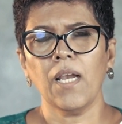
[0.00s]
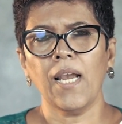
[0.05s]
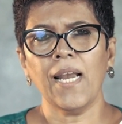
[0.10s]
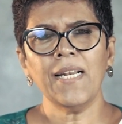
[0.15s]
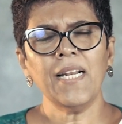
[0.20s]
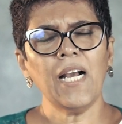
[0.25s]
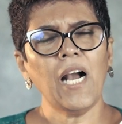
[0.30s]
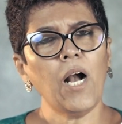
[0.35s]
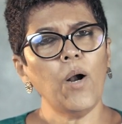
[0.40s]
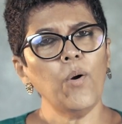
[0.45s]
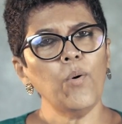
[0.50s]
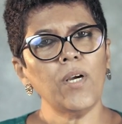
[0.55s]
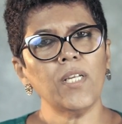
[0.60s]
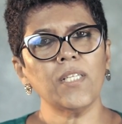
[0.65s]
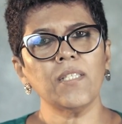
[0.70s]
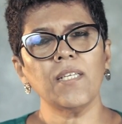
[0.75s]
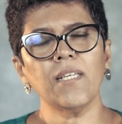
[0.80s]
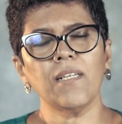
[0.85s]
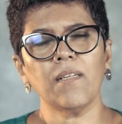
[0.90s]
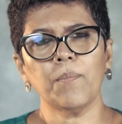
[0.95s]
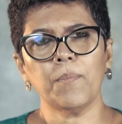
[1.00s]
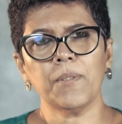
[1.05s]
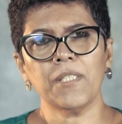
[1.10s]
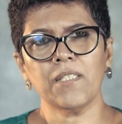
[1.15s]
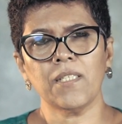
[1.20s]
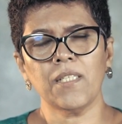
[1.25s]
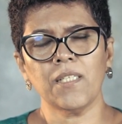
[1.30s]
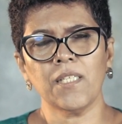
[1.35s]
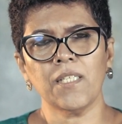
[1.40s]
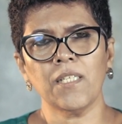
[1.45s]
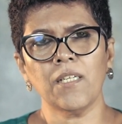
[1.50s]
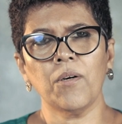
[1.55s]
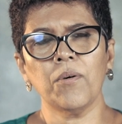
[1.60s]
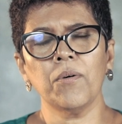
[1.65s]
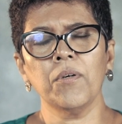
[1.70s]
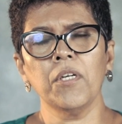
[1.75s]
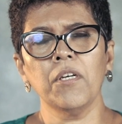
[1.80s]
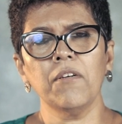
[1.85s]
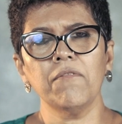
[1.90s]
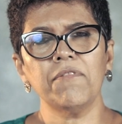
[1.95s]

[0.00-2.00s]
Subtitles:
And how are they represented? Now,